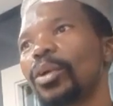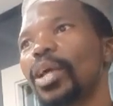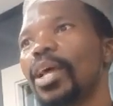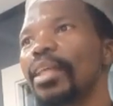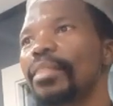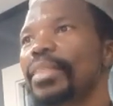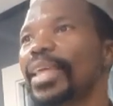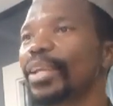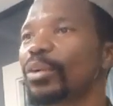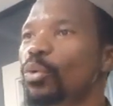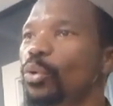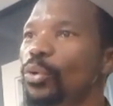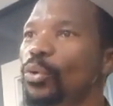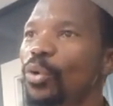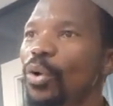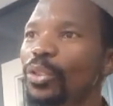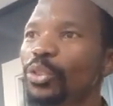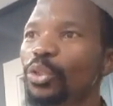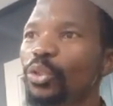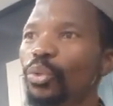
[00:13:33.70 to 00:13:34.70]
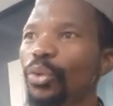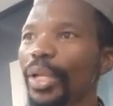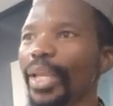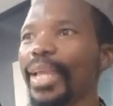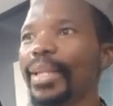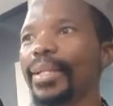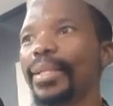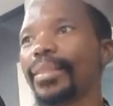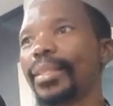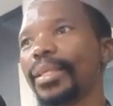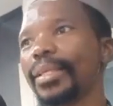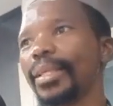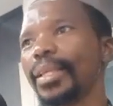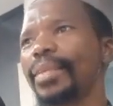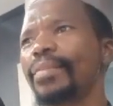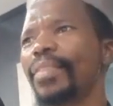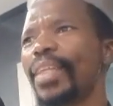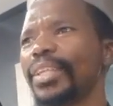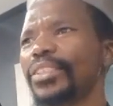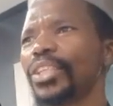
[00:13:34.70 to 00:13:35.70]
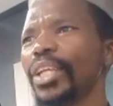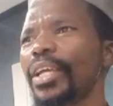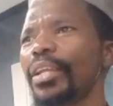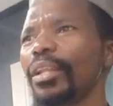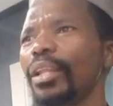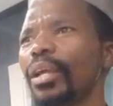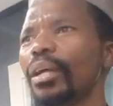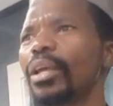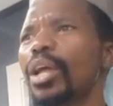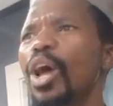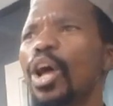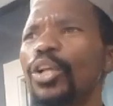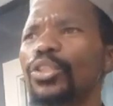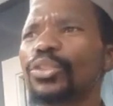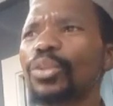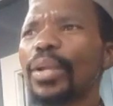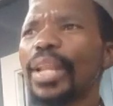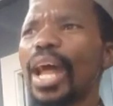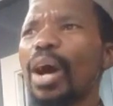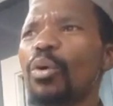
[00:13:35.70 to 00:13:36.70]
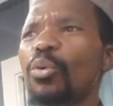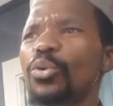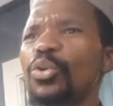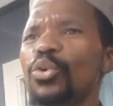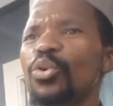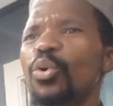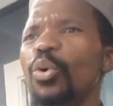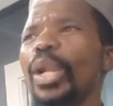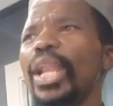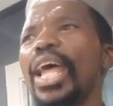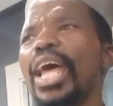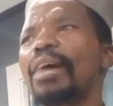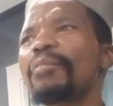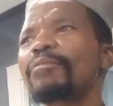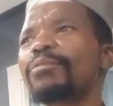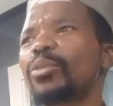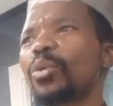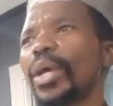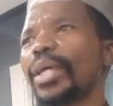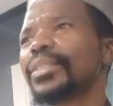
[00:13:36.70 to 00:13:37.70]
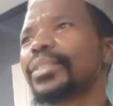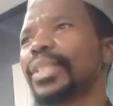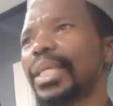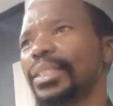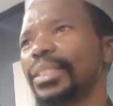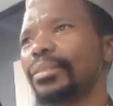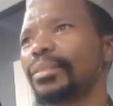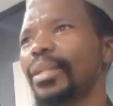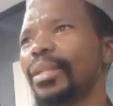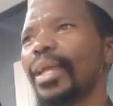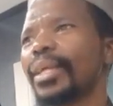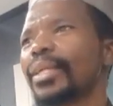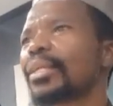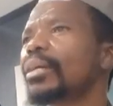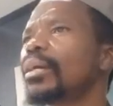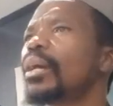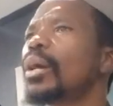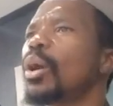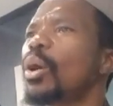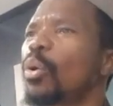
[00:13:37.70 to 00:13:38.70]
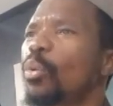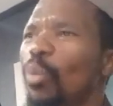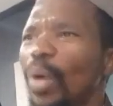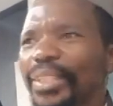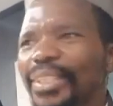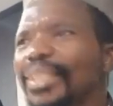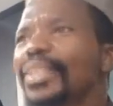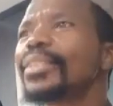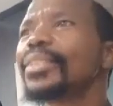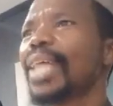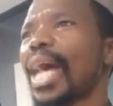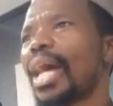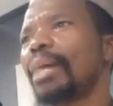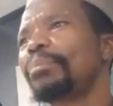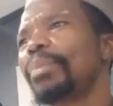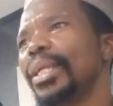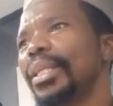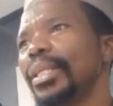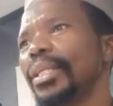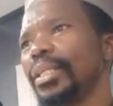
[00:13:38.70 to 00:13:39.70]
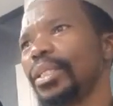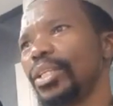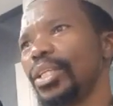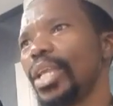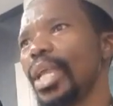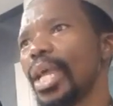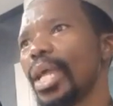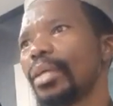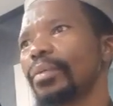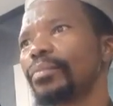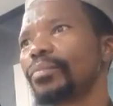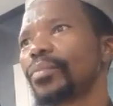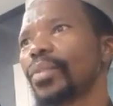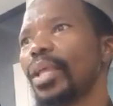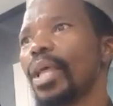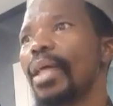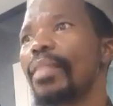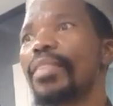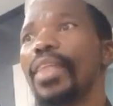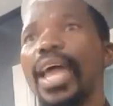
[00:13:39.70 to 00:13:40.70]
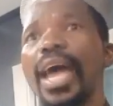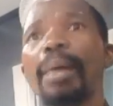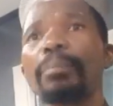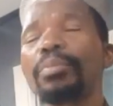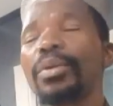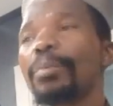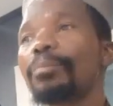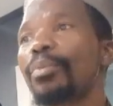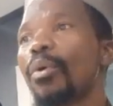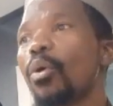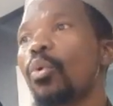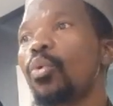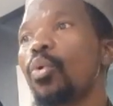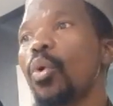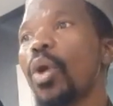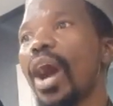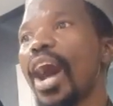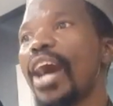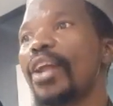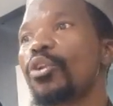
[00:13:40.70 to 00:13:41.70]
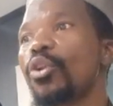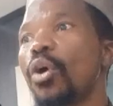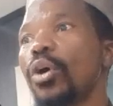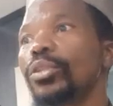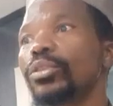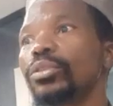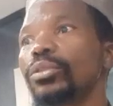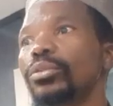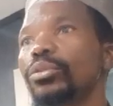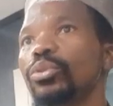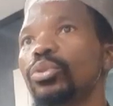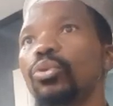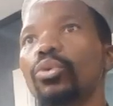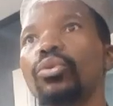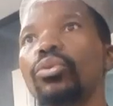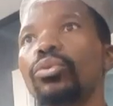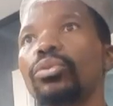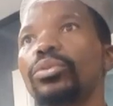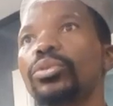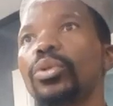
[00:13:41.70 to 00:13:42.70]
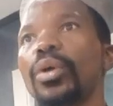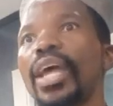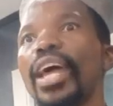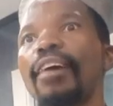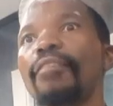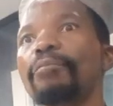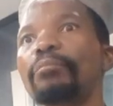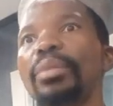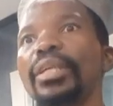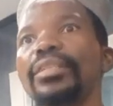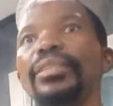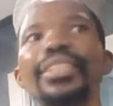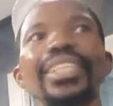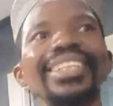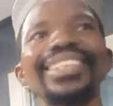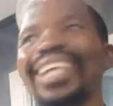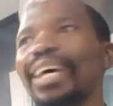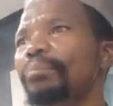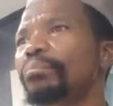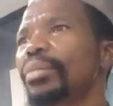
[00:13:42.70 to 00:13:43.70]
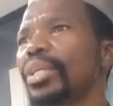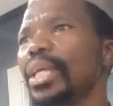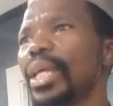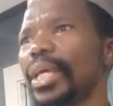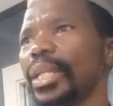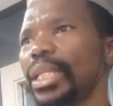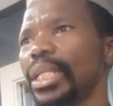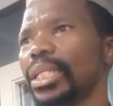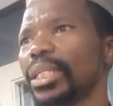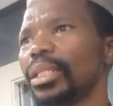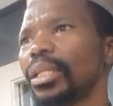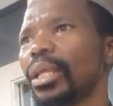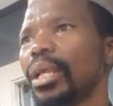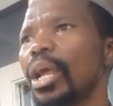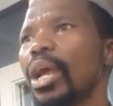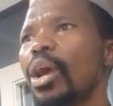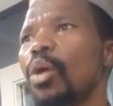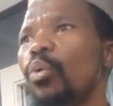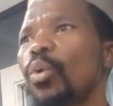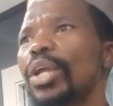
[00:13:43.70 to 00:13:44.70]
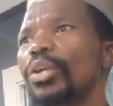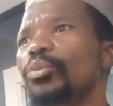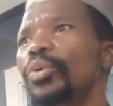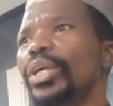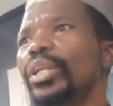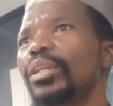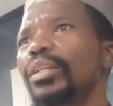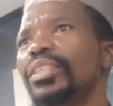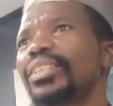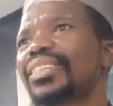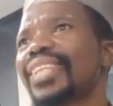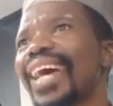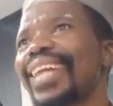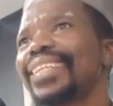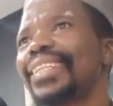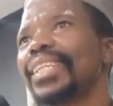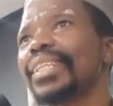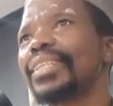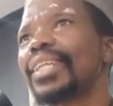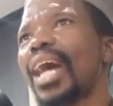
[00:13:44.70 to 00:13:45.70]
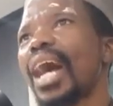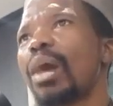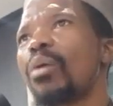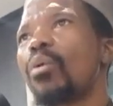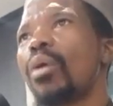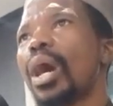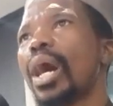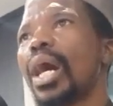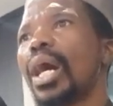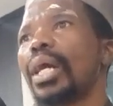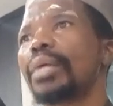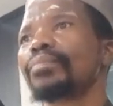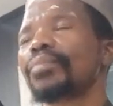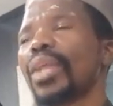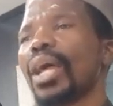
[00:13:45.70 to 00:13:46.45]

They could not do anything in that area. So now you will have questions like, what is happening here? There are people who are known to have been disappearing. When we studied our